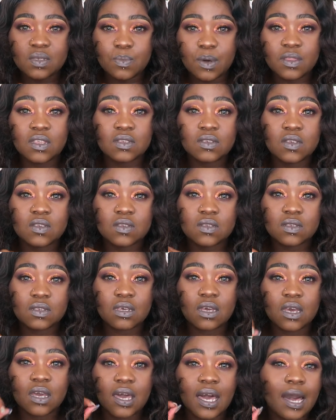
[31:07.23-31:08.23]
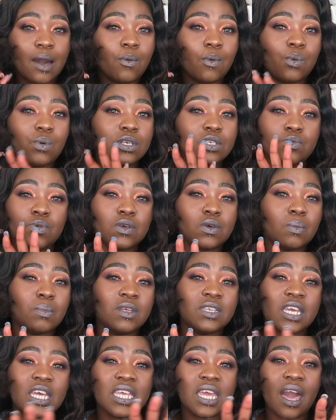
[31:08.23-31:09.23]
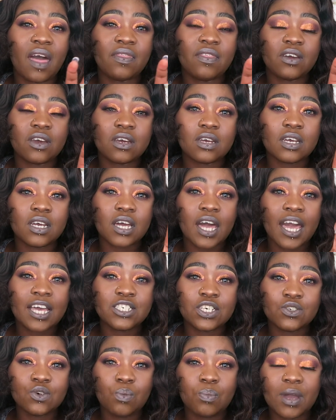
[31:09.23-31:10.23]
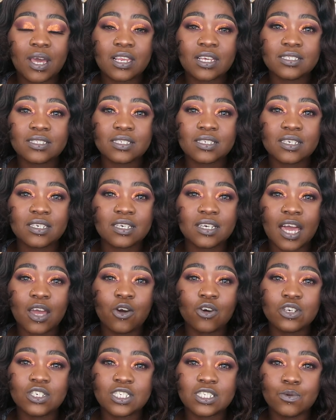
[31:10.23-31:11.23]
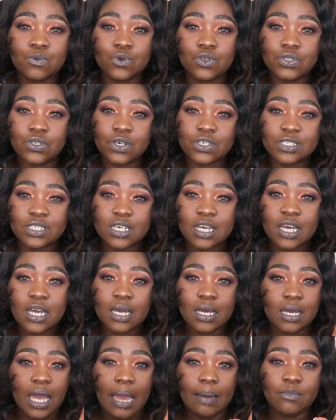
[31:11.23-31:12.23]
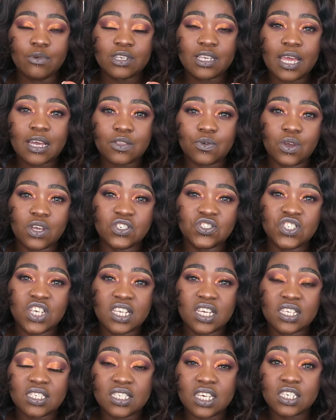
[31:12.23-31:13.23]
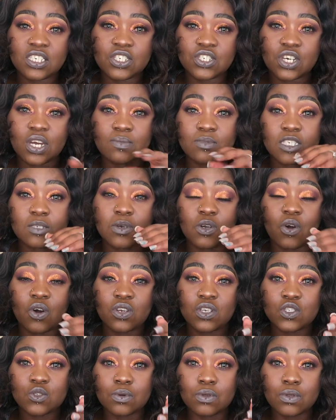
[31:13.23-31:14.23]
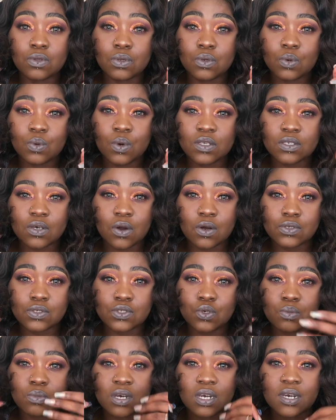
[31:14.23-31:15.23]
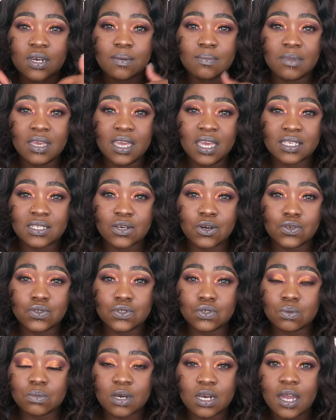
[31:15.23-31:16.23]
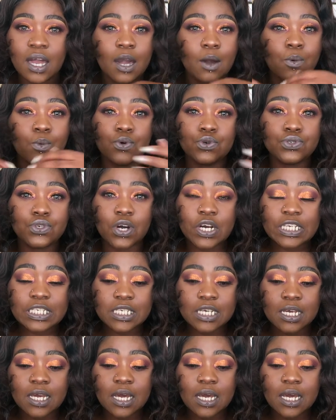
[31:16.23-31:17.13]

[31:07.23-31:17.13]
But this is, I wouldn't recommend any other eyeshadow palette. I honestly would not. I'm not like very shaded Signature. I'm just being honest with you as a consumer. Me as a consumer, I would not.